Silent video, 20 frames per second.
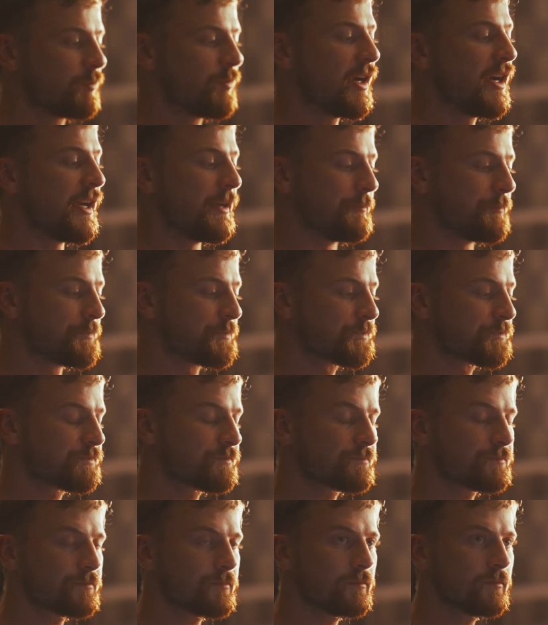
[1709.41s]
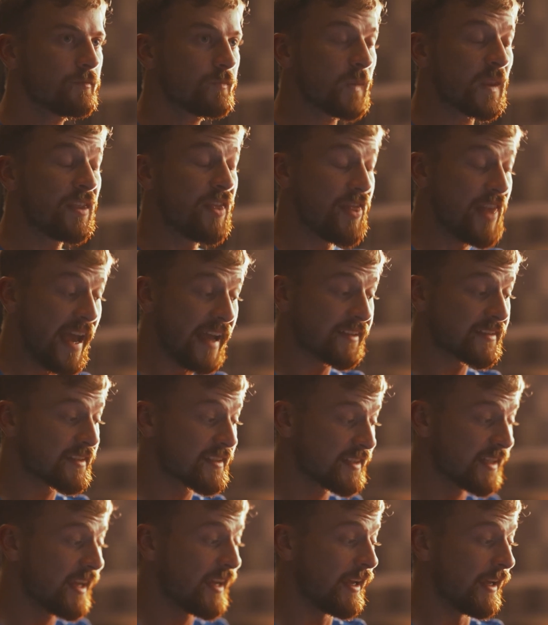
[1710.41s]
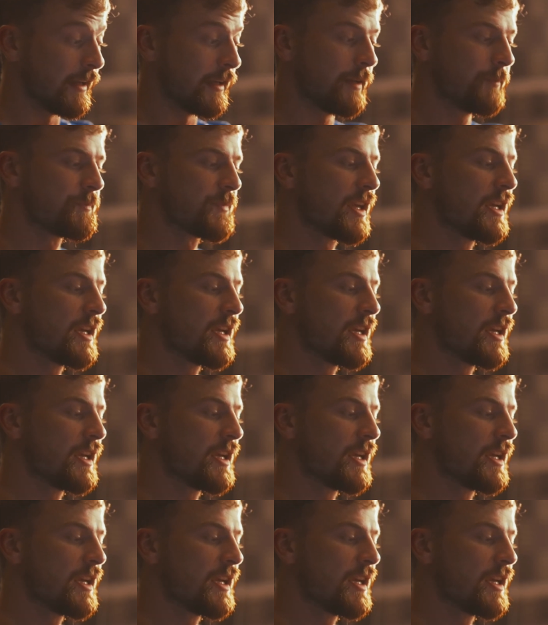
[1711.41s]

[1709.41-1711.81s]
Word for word: But that said,